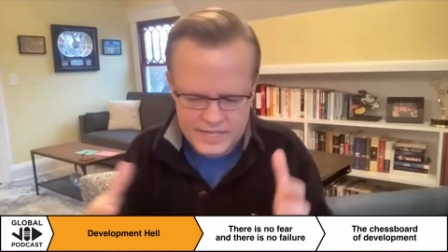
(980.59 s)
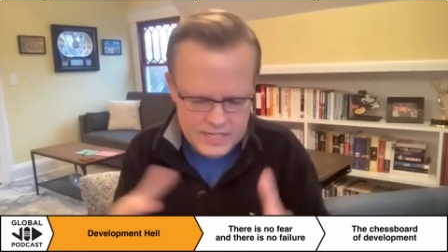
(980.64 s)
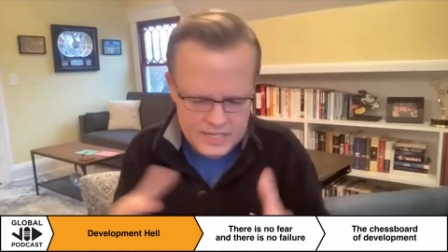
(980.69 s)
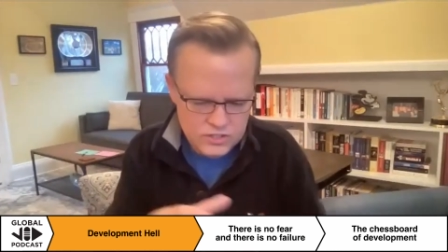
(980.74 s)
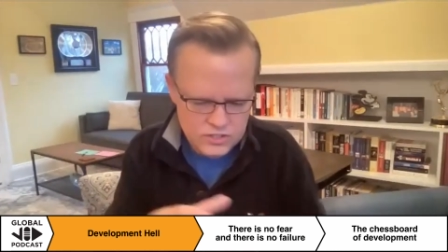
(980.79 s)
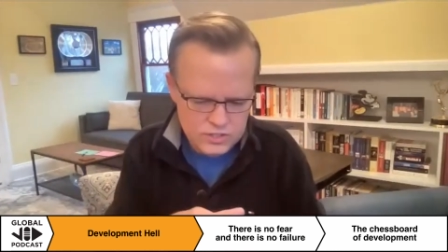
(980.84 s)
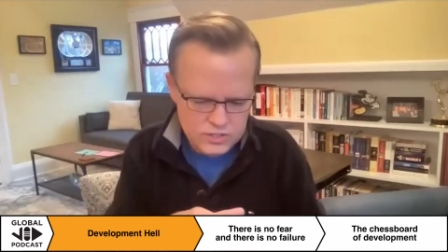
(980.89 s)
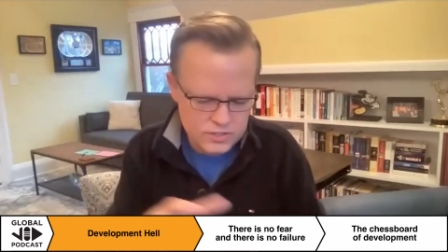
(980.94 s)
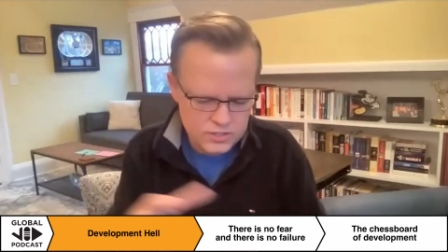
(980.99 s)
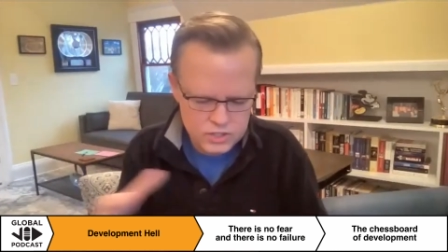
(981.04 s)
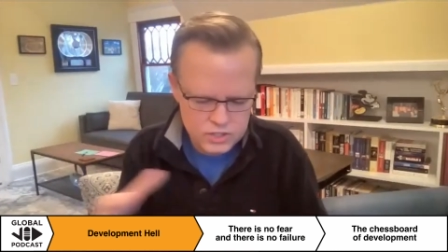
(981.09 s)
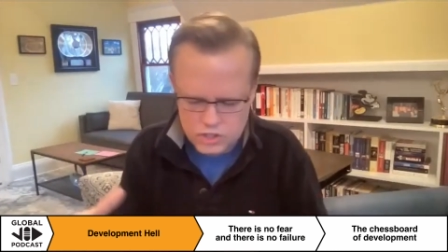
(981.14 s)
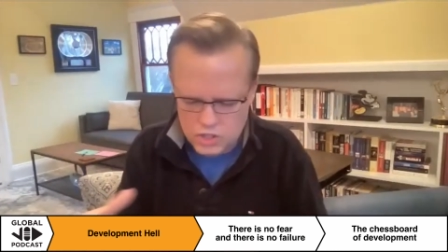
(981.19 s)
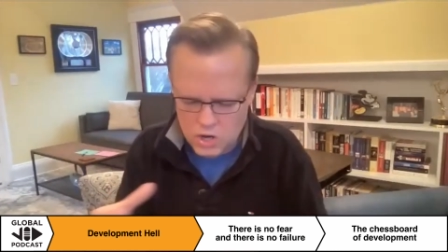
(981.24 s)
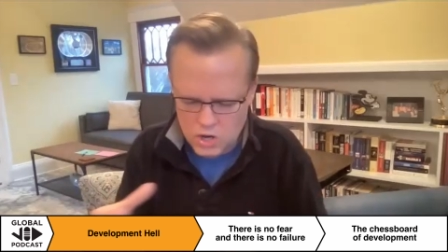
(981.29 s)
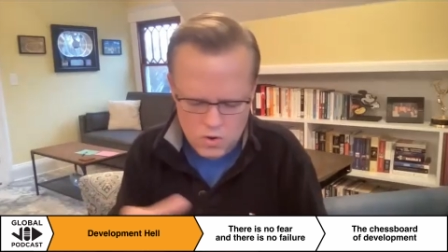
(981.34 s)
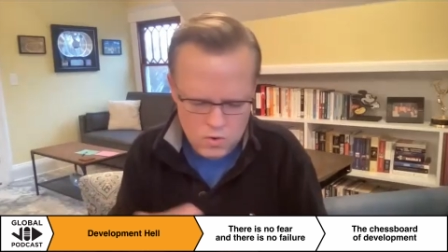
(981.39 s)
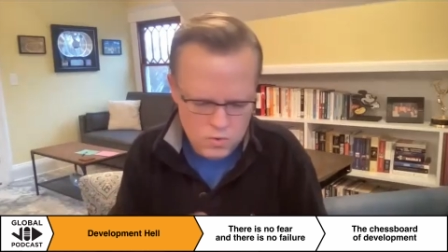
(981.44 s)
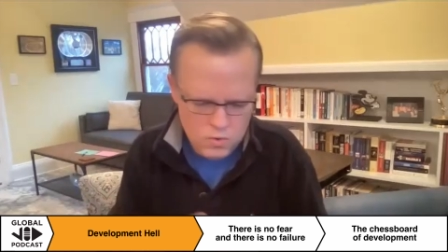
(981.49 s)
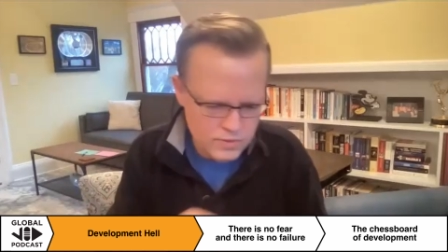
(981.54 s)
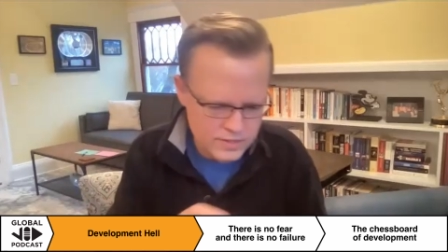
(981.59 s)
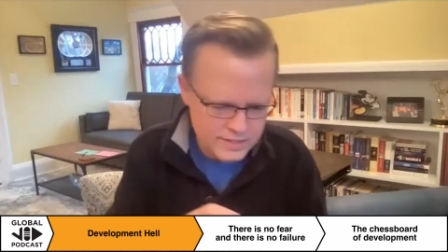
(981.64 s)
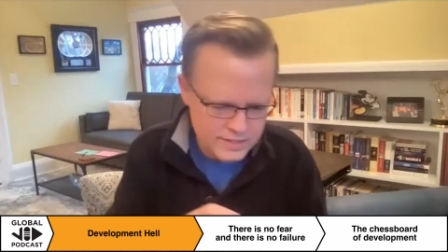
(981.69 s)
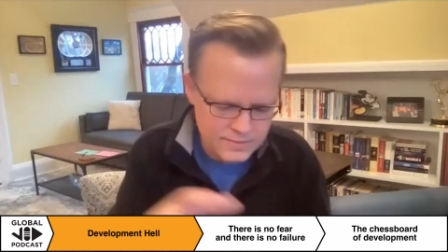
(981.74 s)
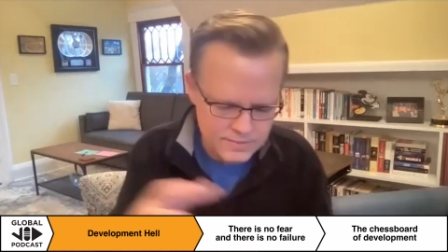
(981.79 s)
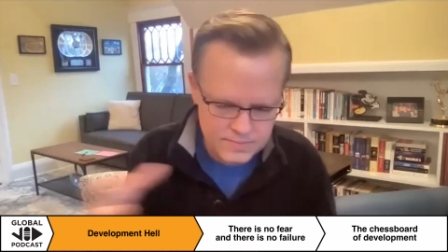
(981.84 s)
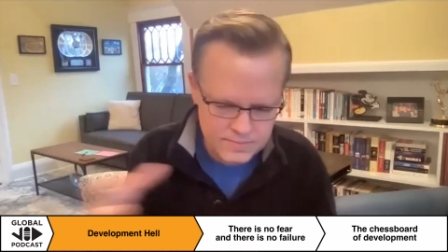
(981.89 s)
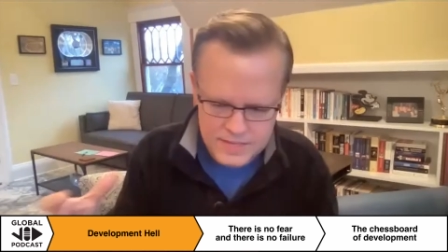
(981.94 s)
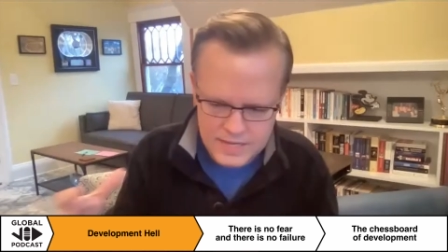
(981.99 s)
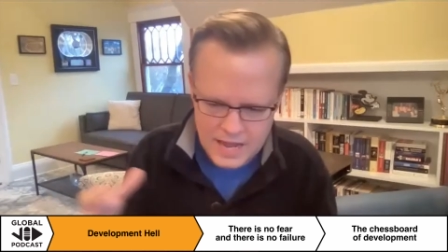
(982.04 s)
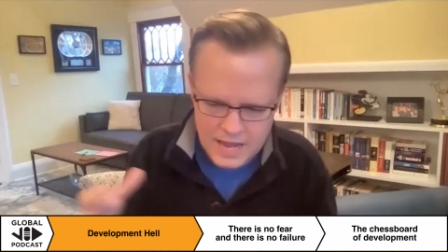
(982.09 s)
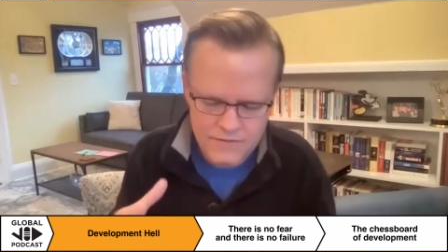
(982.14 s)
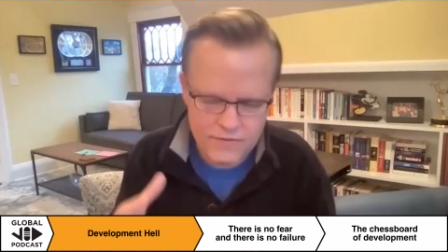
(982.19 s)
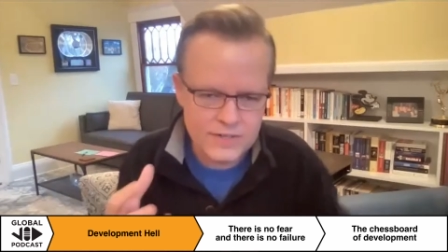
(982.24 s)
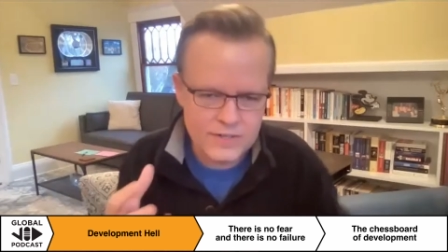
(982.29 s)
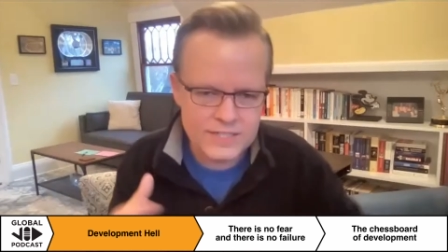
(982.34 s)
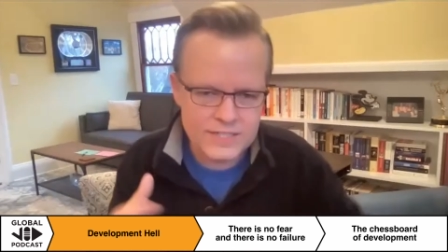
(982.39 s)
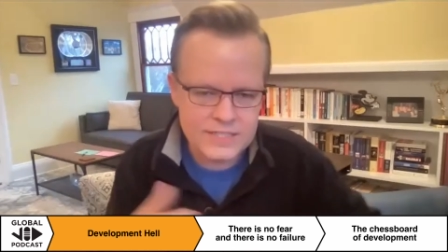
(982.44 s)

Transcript: each show and every